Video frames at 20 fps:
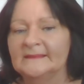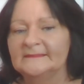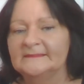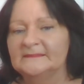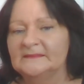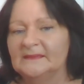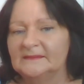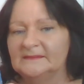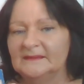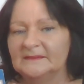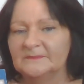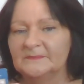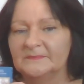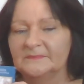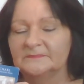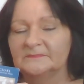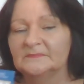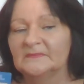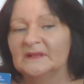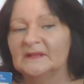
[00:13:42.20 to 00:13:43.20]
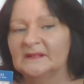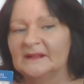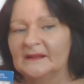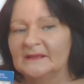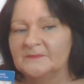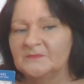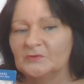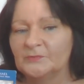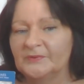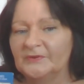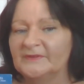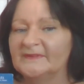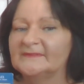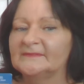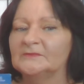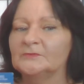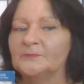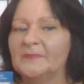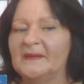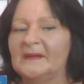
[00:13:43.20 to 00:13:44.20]
Stand up, claim your
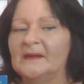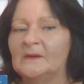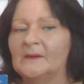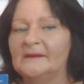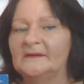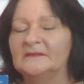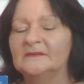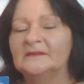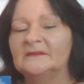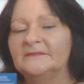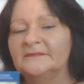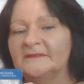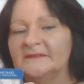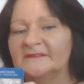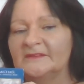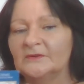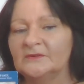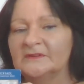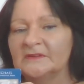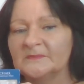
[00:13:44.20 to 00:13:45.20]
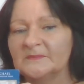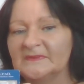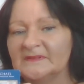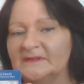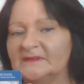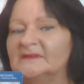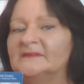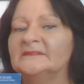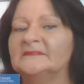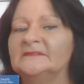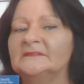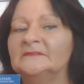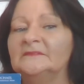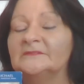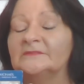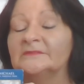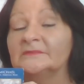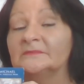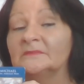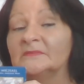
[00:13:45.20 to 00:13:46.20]
personal power. If the document isn't
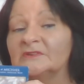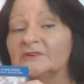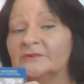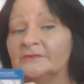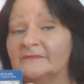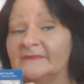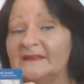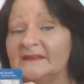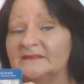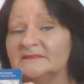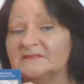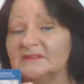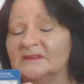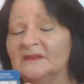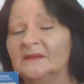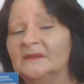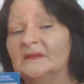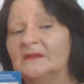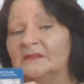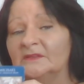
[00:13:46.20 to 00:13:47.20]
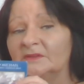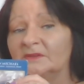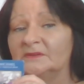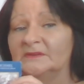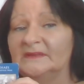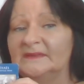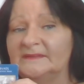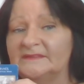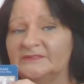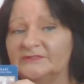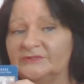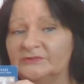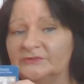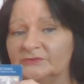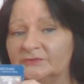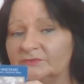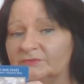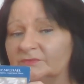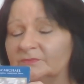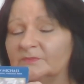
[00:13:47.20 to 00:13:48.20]
correct, you need
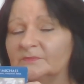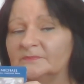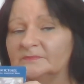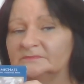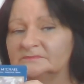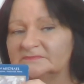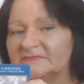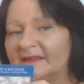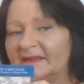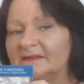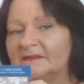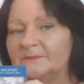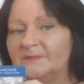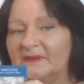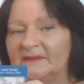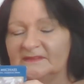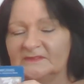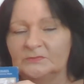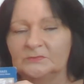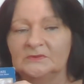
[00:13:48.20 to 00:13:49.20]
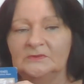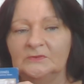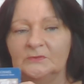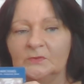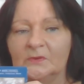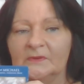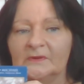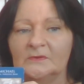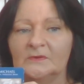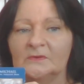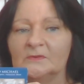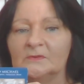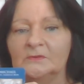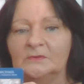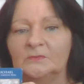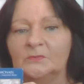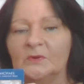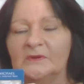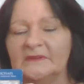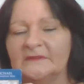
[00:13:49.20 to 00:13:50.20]
to take it back to a lawyer or
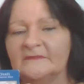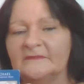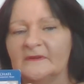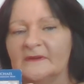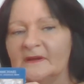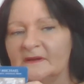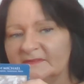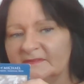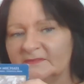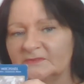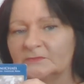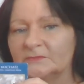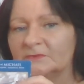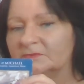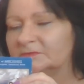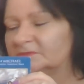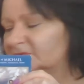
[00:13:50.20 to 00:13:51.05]
whatever else, or